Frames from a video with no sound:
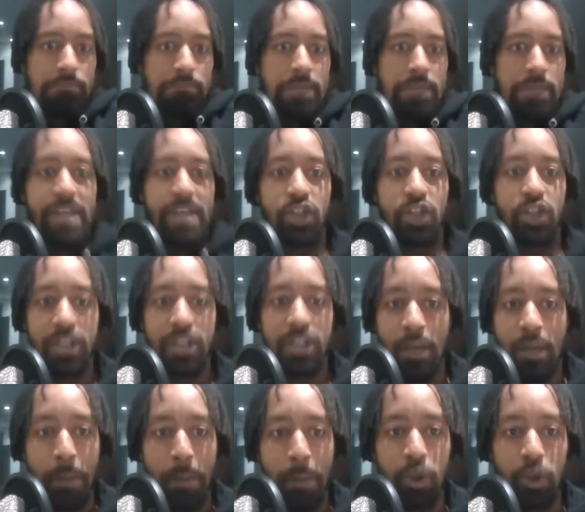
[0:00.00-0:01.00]
It's just
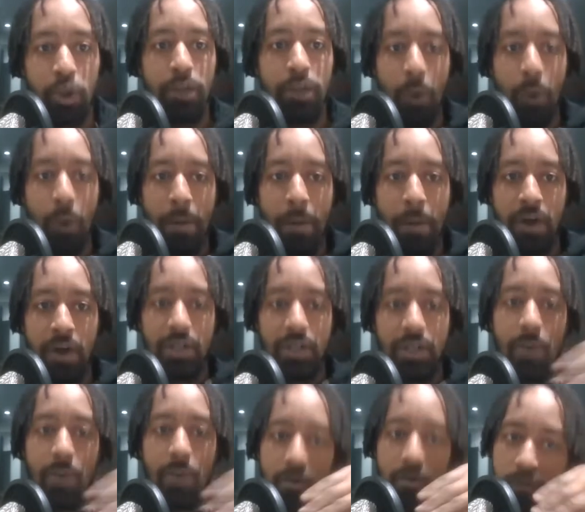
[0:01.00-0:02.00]
he'll push the ball past
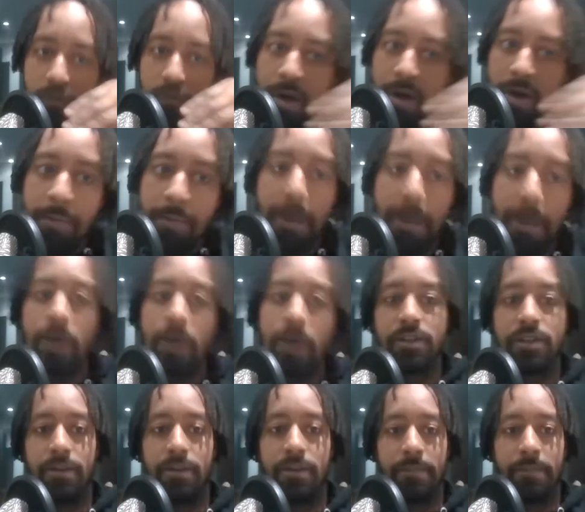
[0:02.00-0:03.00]
someone and run
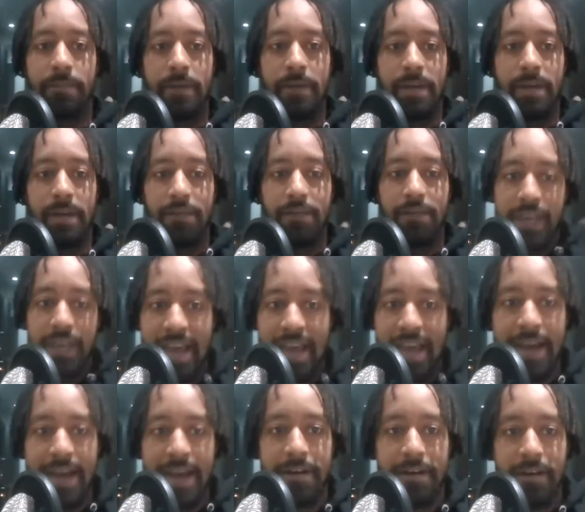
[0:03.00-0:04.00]
past them if he
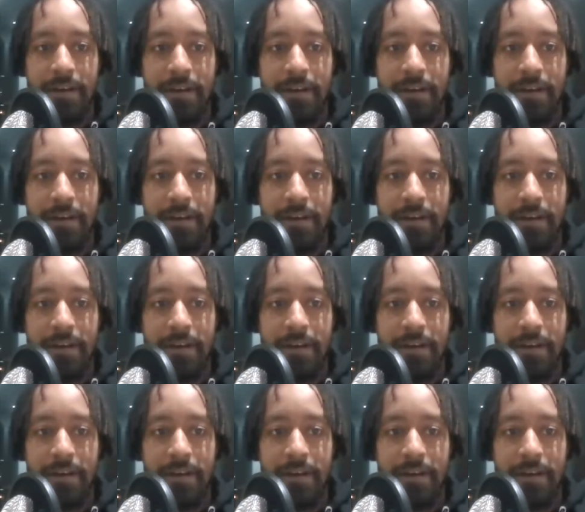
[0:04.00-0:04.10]
can.